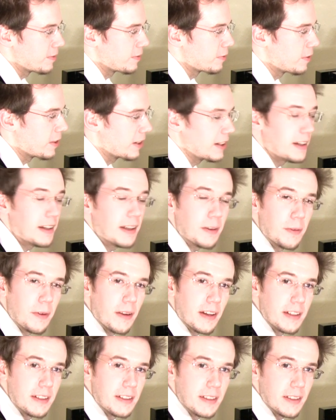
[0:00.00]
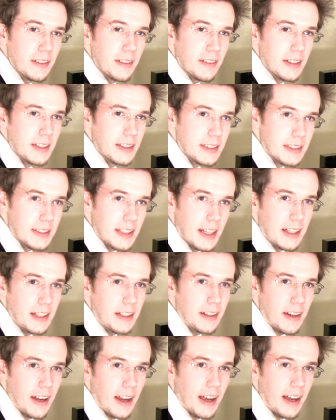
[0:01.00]
what you're going to want to do is
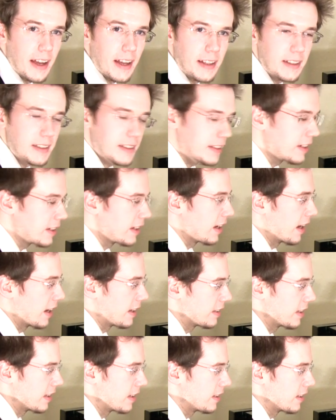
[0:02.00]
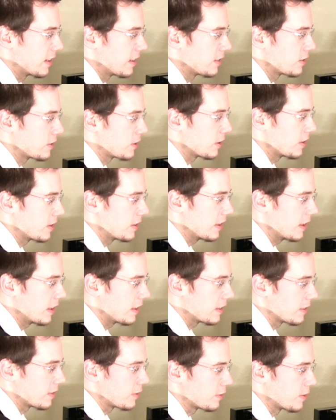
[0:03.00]
take your hand and then turn
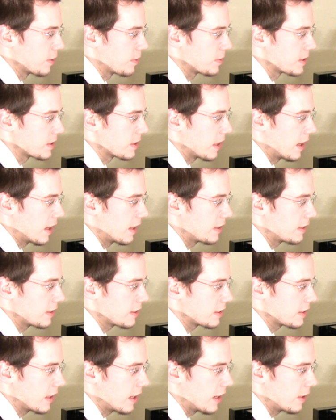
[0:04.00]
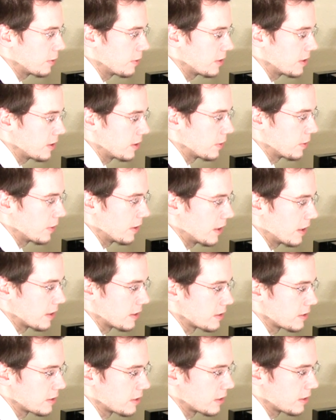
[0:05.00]
it from side to side with your
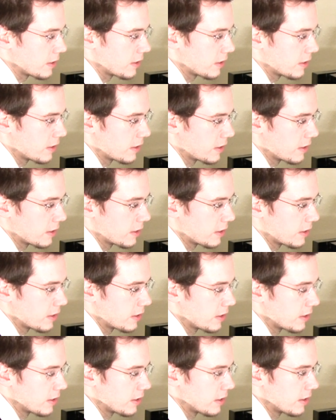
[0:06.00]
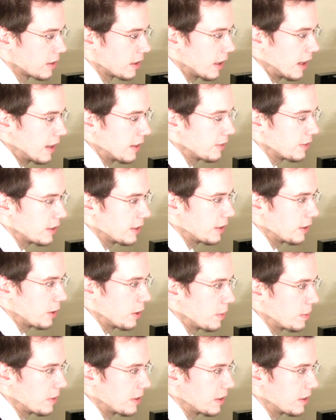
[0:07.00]
wrist. Kind of like you're
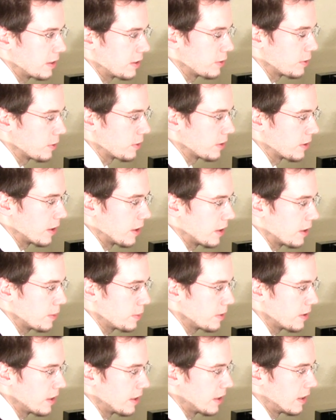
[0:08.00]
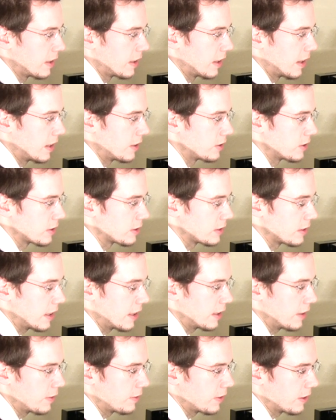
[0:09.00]
opening a doorknob, and just
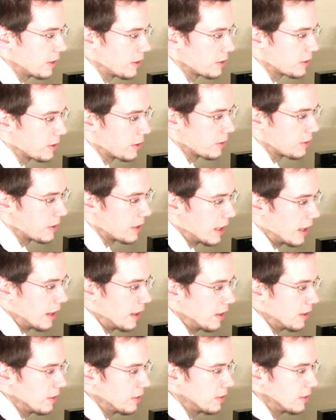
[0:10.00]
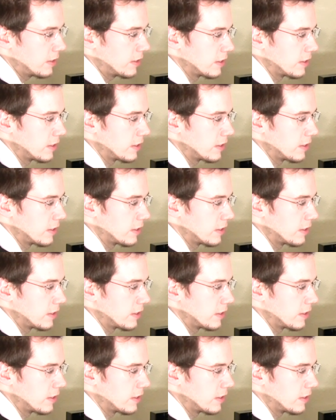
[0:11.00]
let your fingers go down